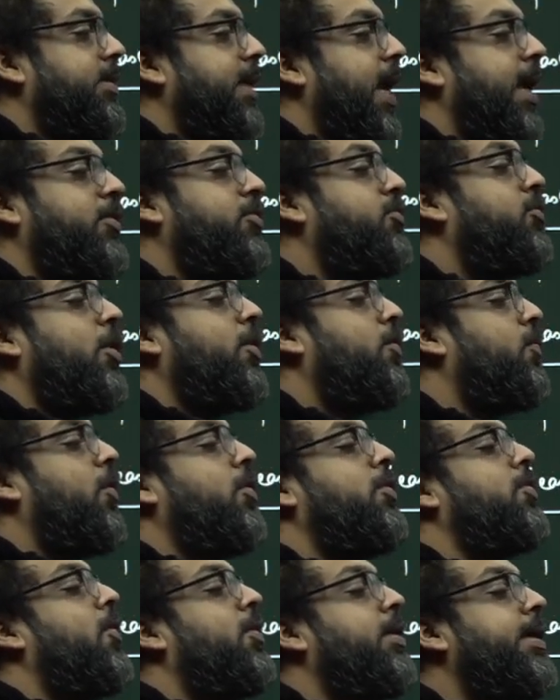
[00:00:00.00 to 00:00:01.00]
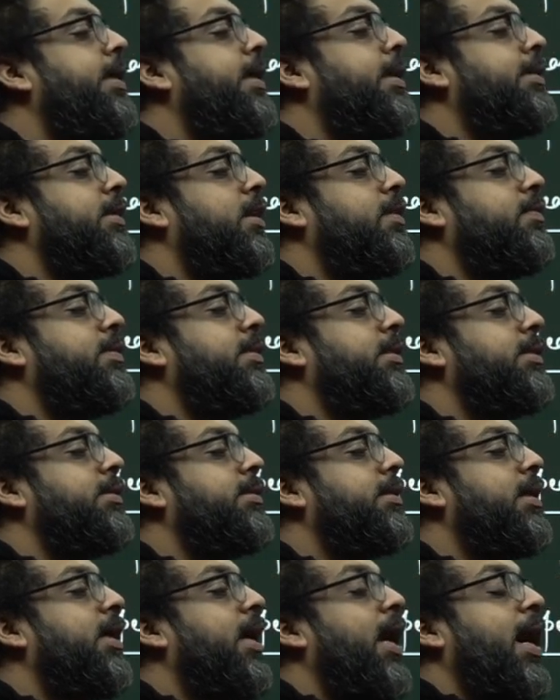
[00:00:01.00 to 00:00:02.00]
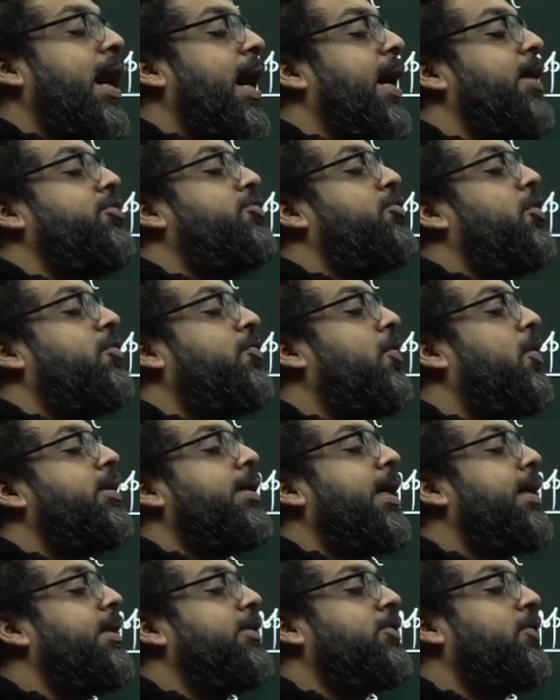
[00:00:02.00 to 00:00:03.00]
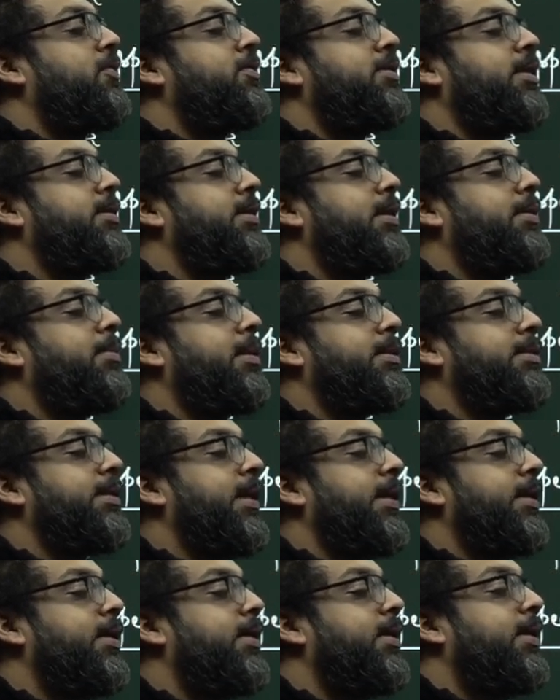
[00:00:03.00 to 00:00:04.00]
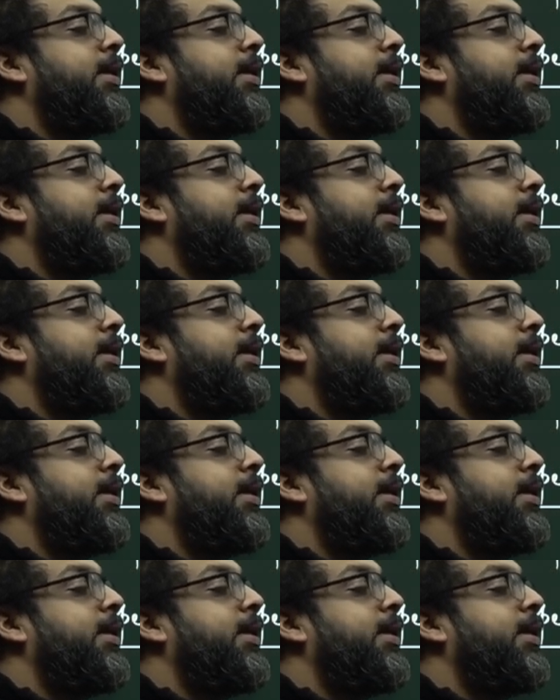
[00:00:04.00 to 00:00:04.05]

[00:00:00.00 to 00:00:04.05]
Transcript: I do not want All India services. I do not want IS officers in my state.